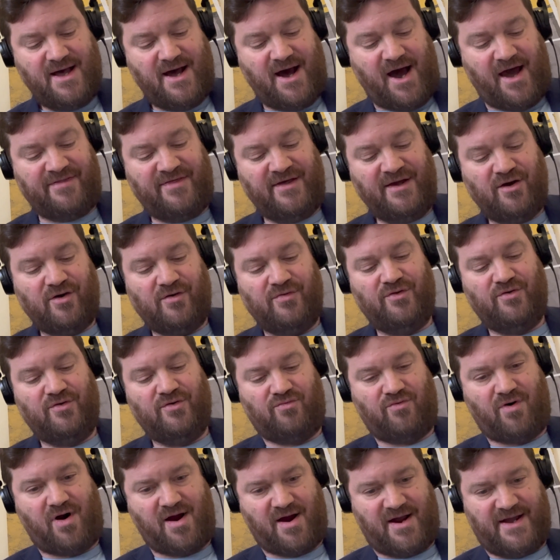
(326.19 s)
I think on the
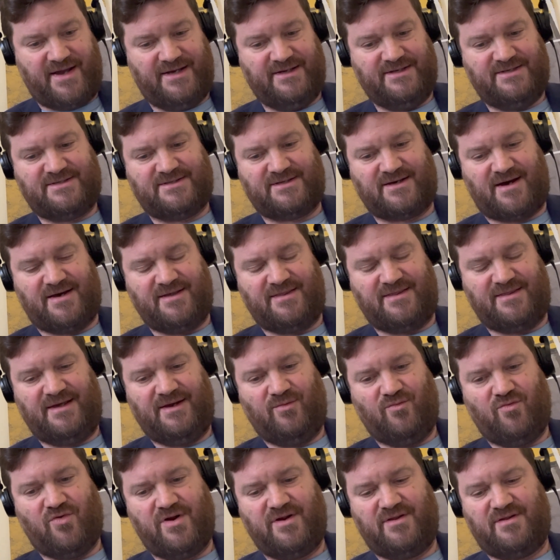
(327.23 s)
right, I
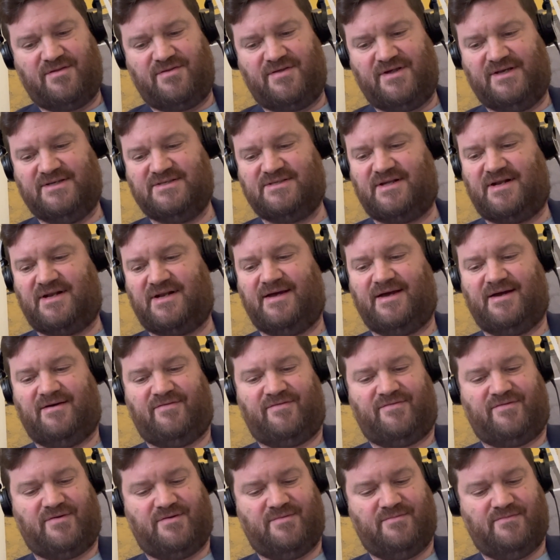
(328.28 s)
think one of the things that I get
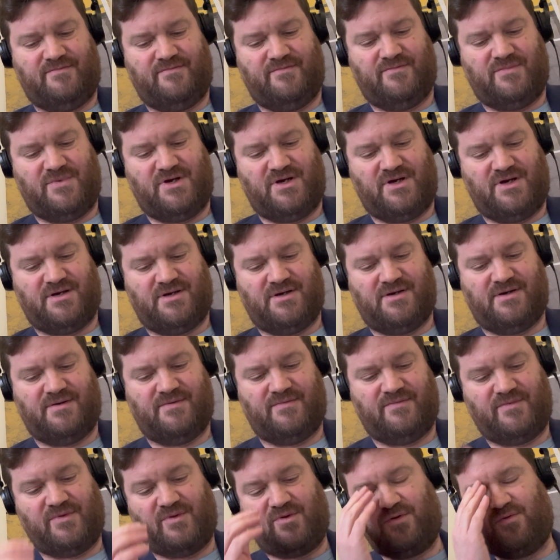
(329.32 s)
from
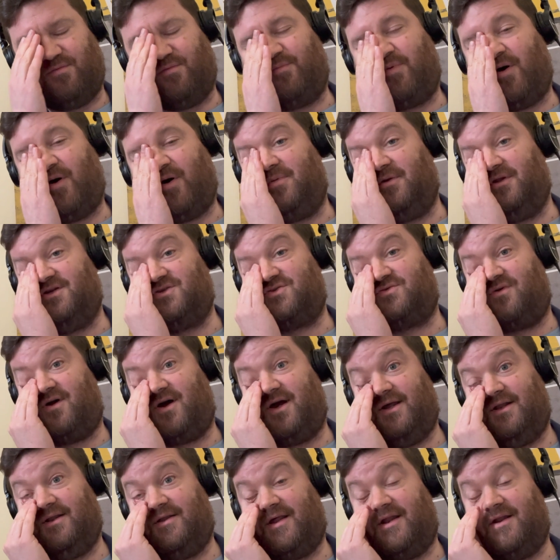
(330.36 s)
populist
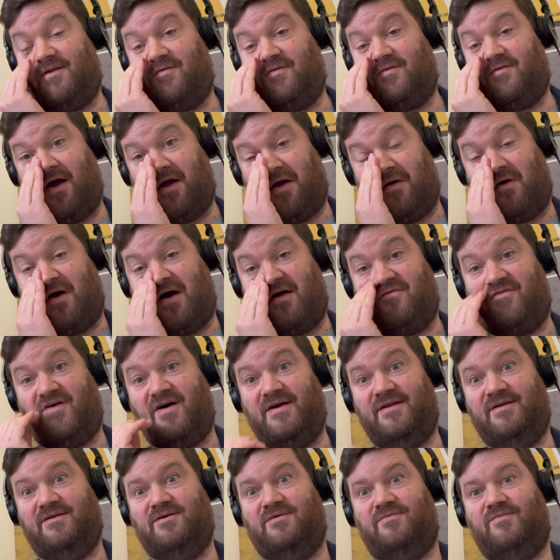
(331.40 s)
right that I
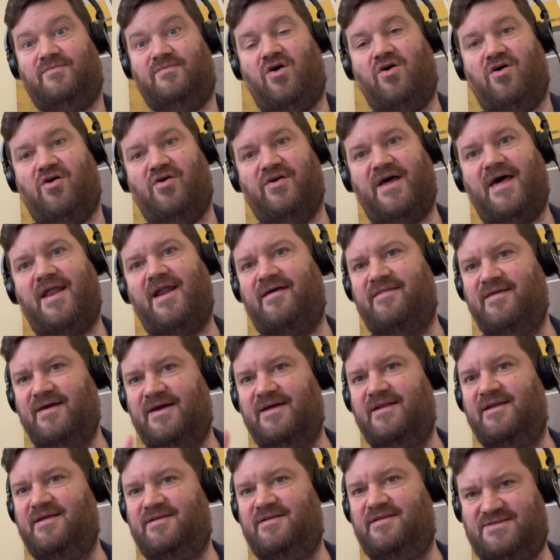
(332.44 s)
find odd, and I
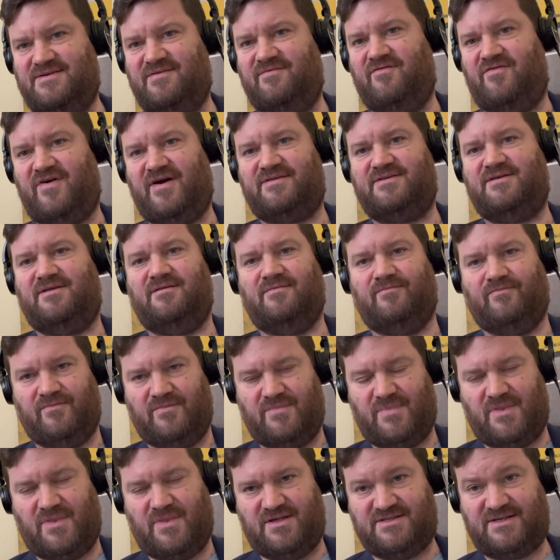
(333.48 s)
think it's infecting
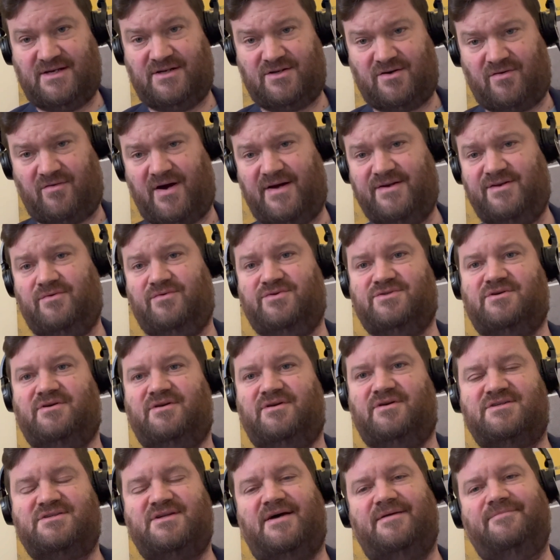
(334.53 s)
the centre-right to a
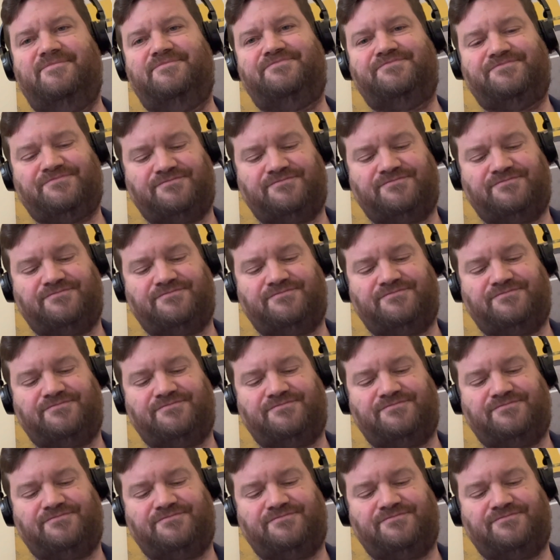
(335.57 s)
certain extent,